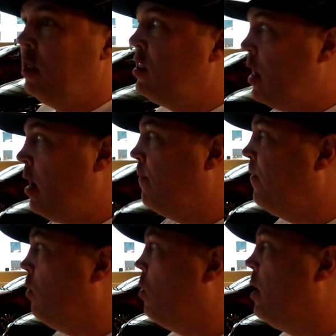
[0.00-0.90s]
South
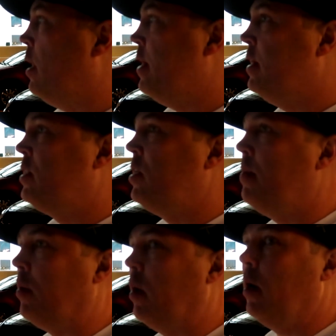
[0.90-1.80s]
Florida in
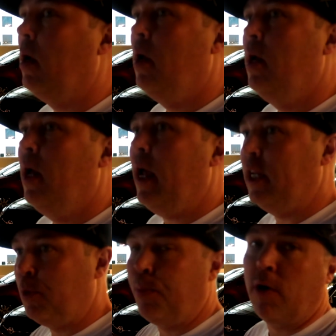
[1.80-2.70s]
December
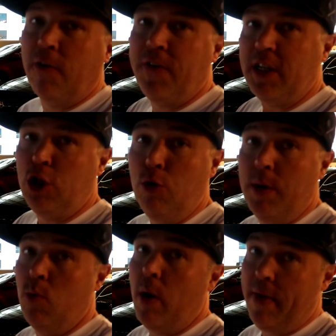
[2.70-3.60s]
is perfect
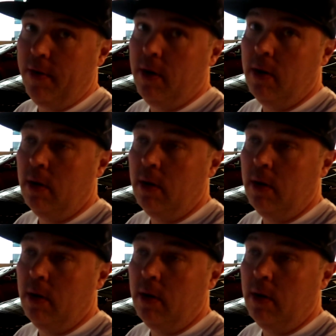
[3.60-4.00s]
human weather.